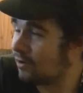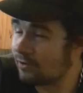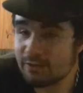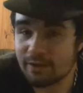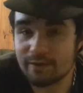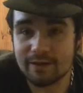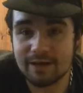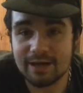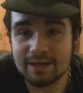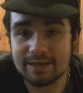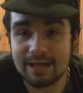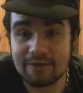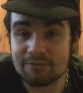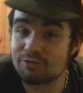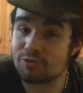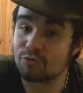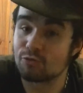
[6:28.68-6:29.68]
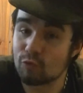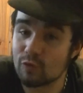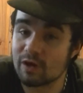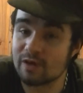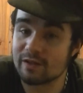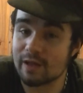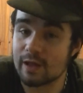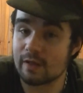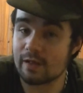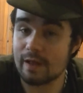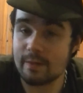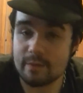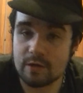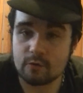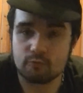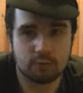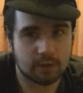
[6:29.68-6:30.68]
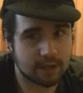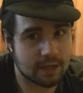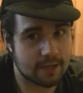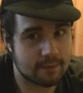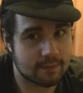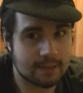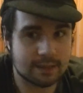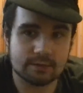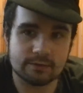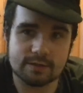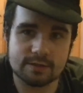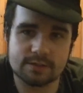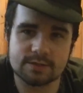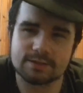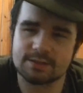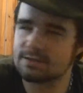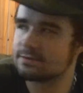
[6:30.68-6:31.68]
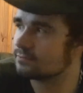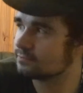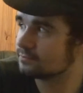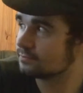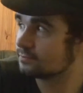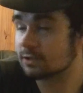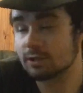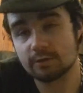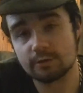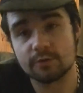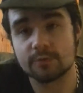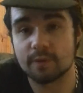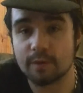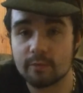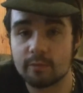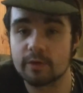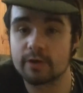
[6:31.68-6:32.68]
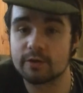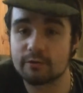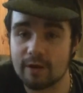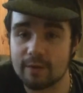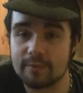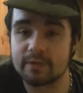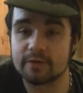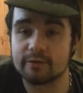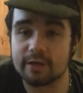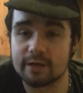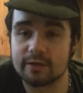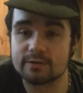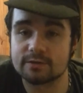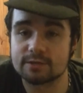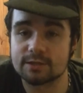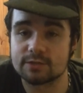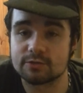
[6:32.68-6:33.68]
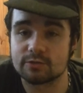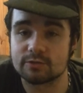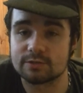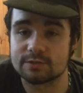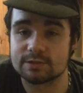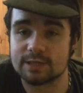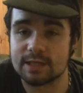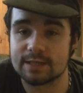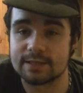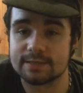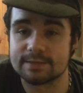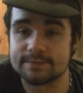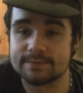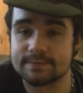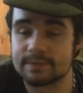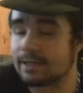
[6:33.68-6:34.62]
On the other hand, if you really like lemon and really hate mandarins, you know, you probably want to grab the Grey Goose Citron instead.